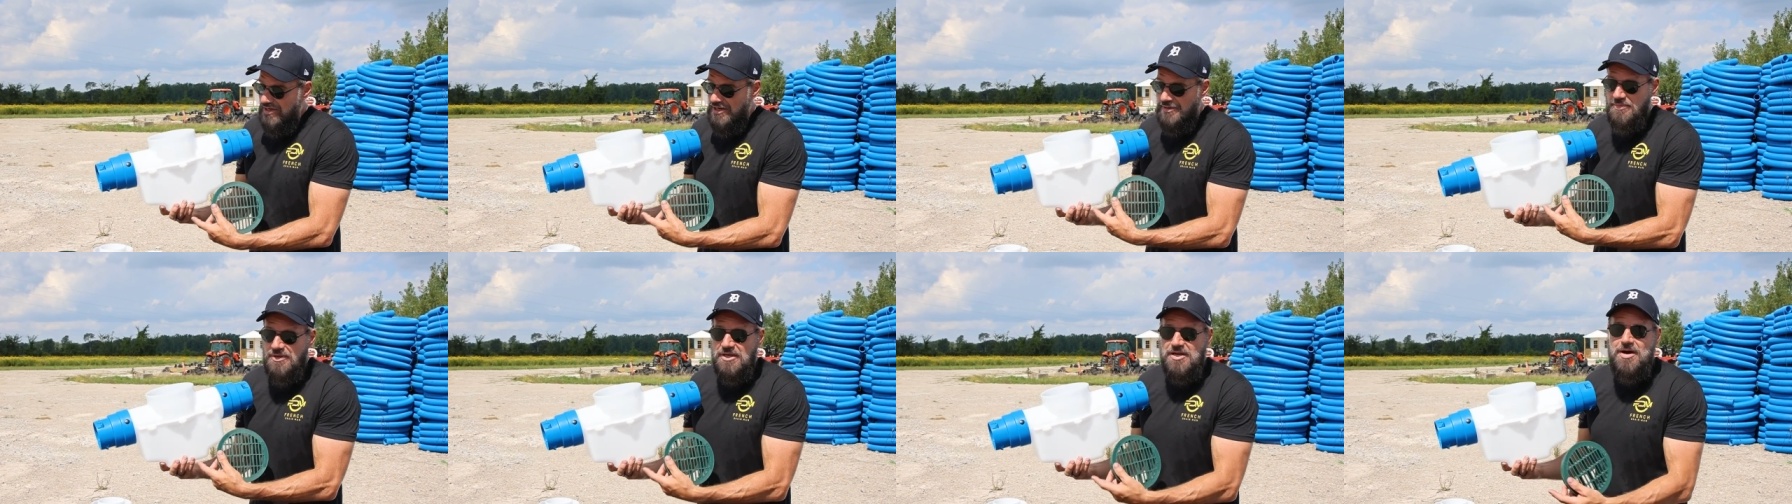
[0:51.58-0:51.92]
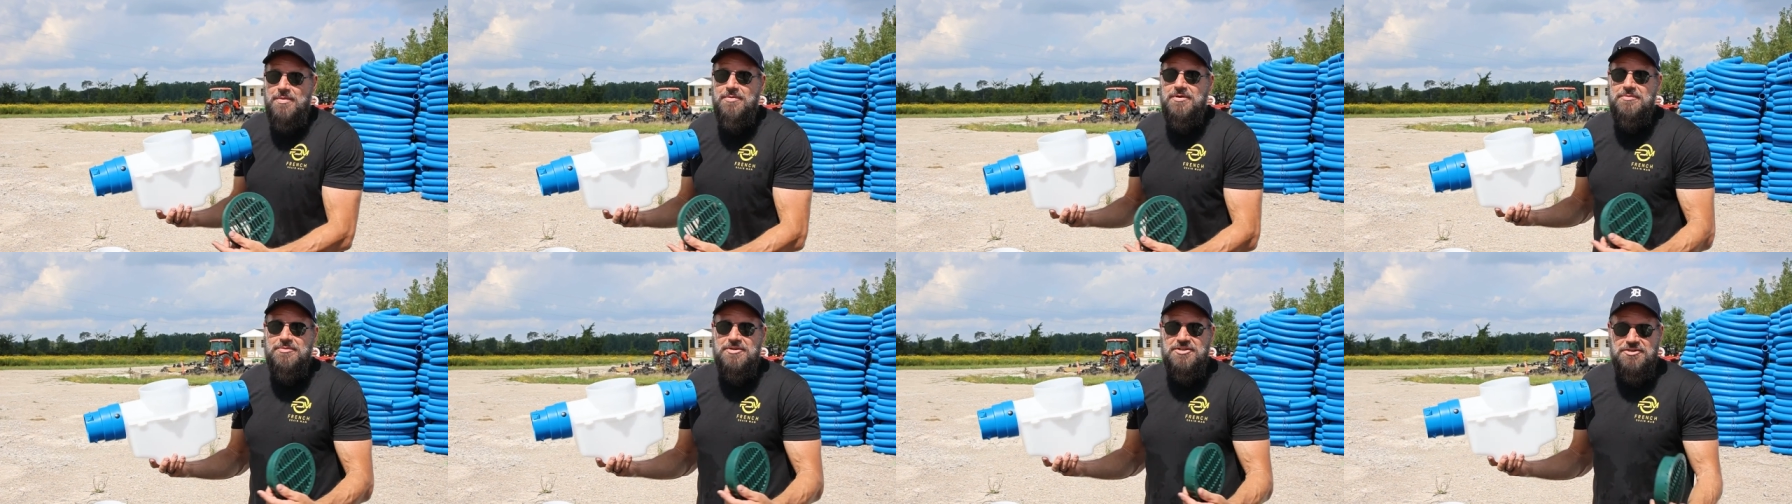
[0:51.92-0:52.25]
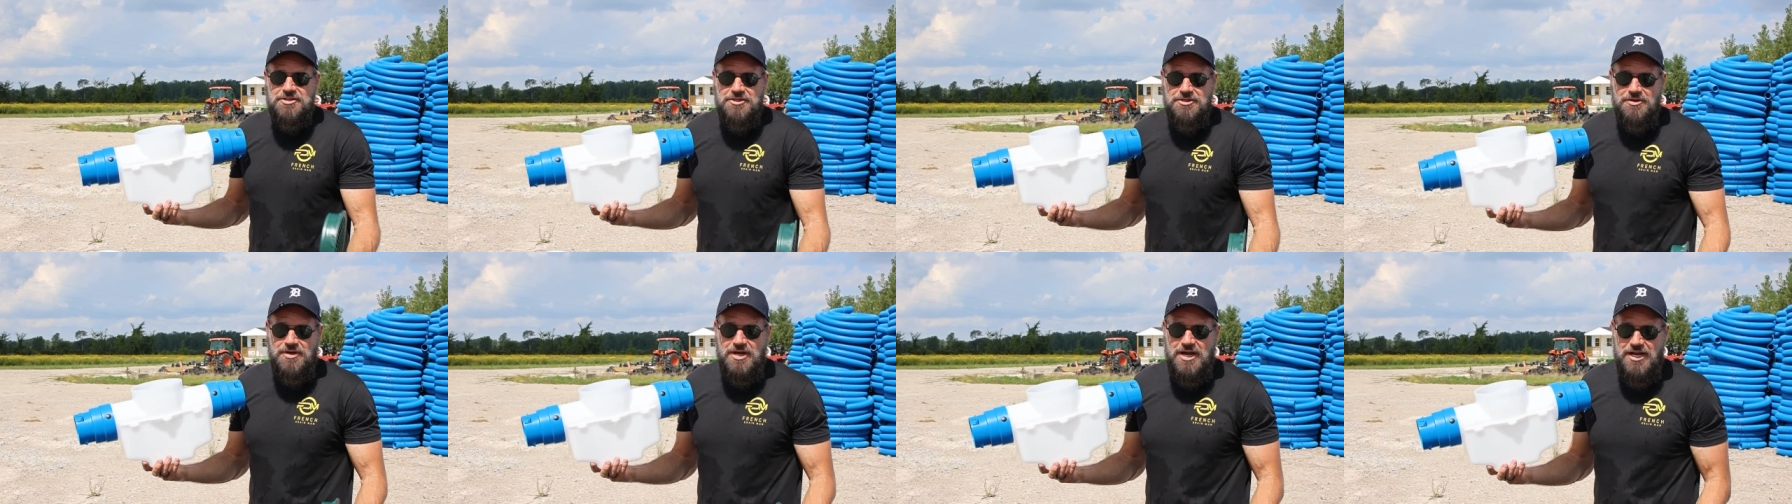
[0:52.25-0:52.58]
and it becoming a
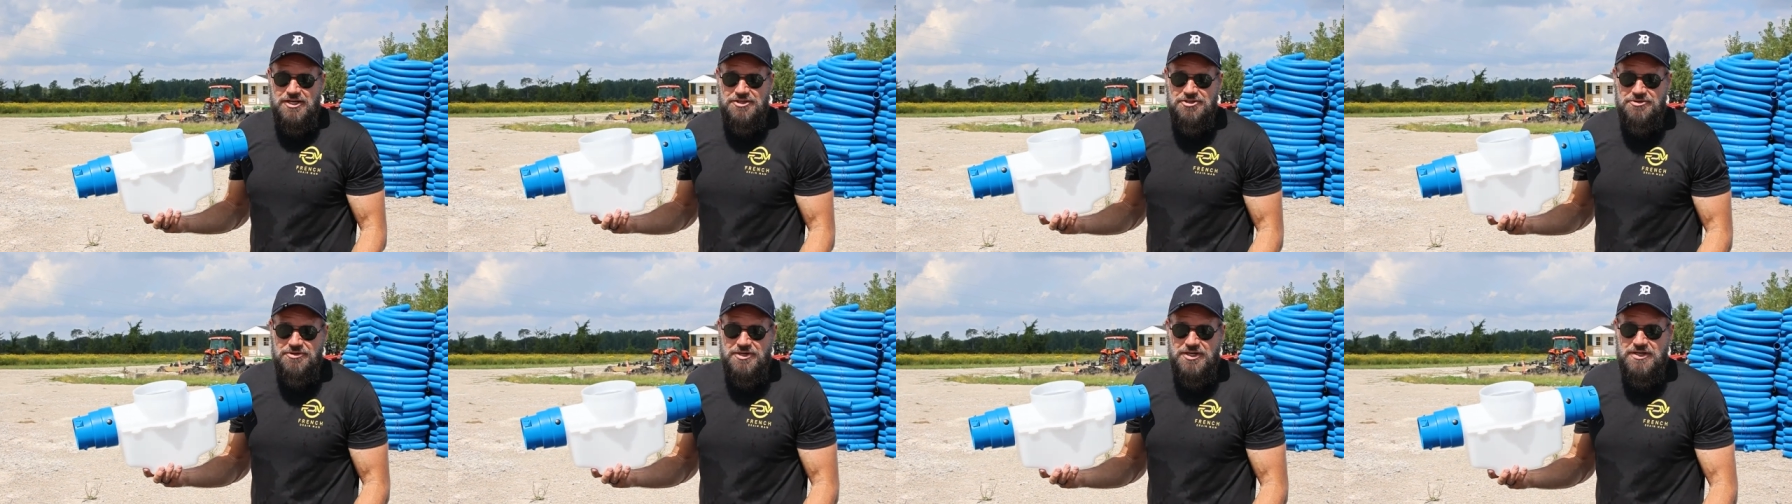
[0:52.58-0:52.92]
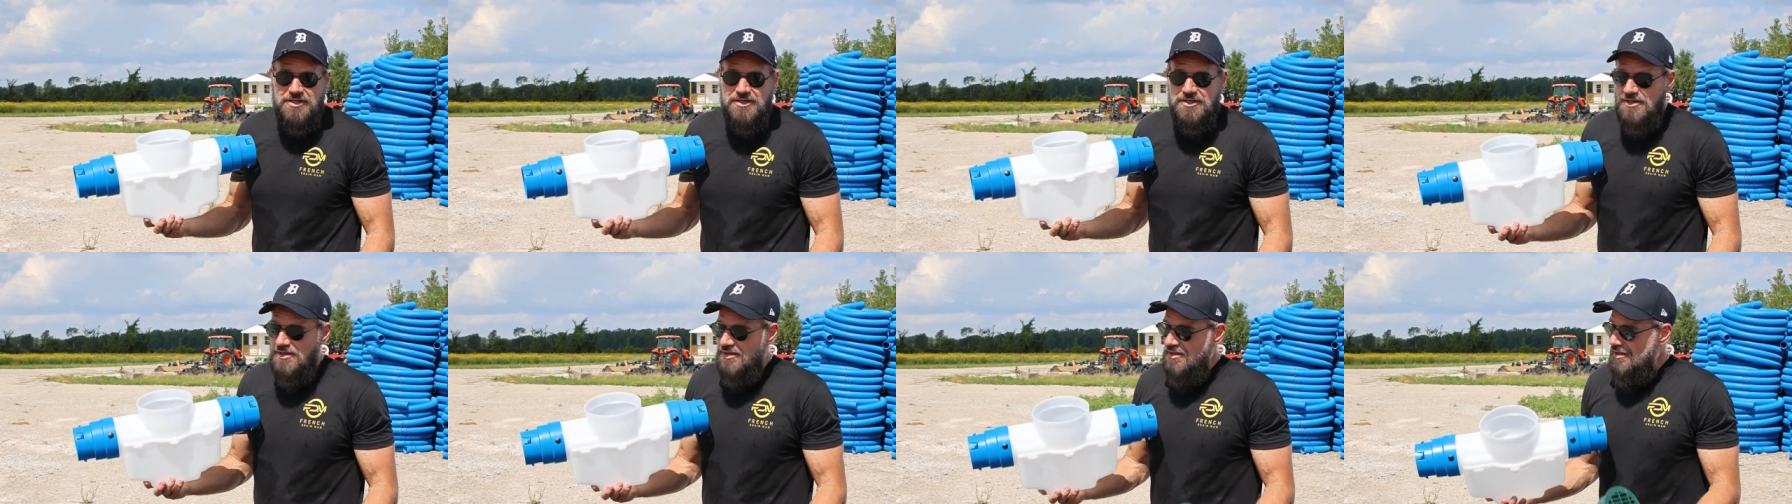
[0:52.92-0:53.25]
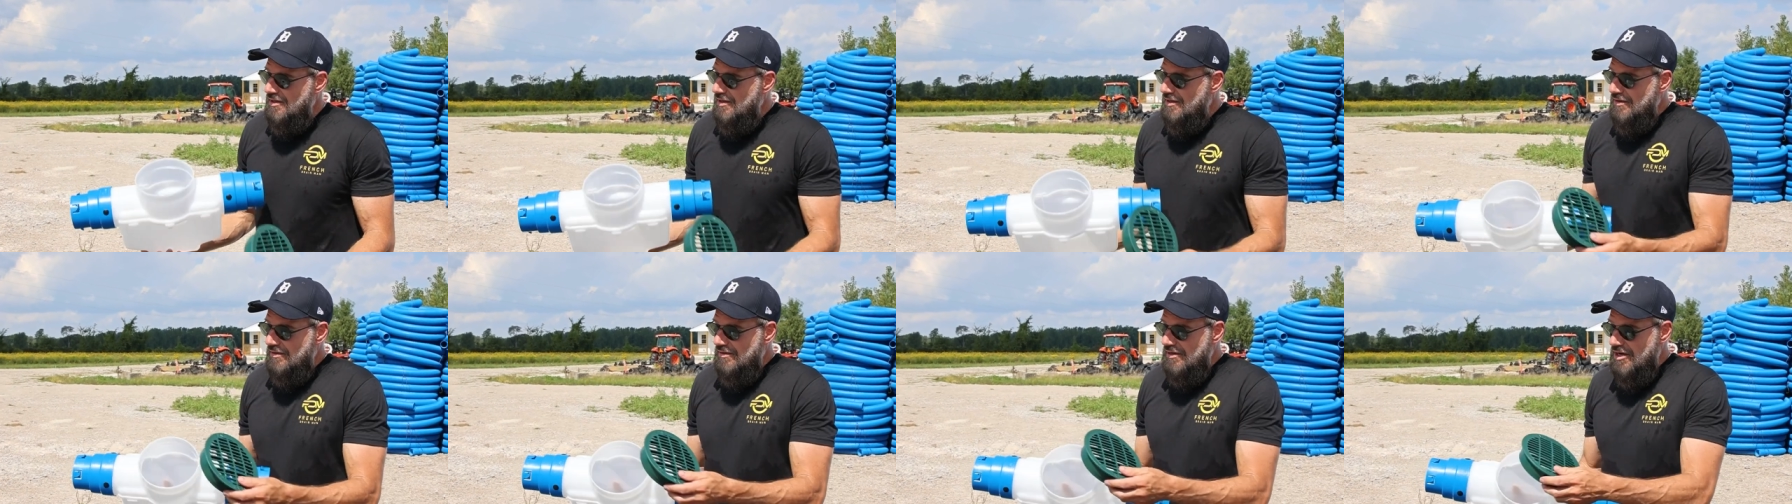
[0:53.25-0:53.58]
mosquito hatchery.
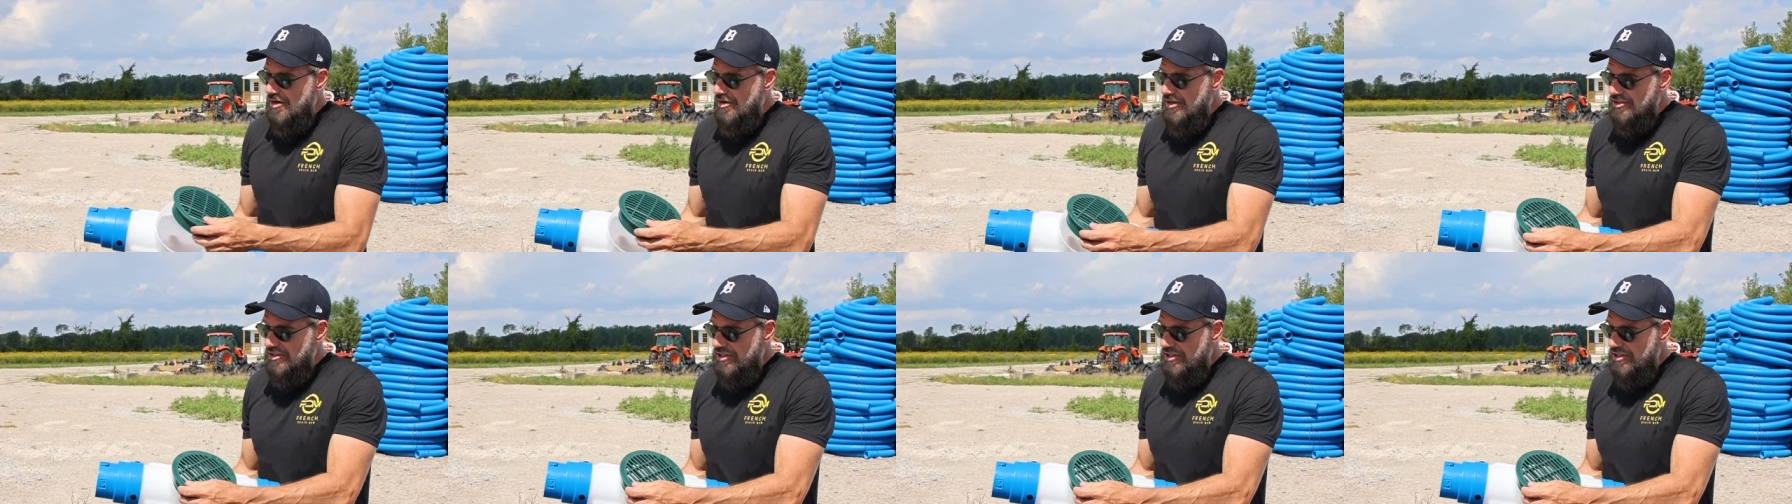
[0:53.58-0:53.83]
Now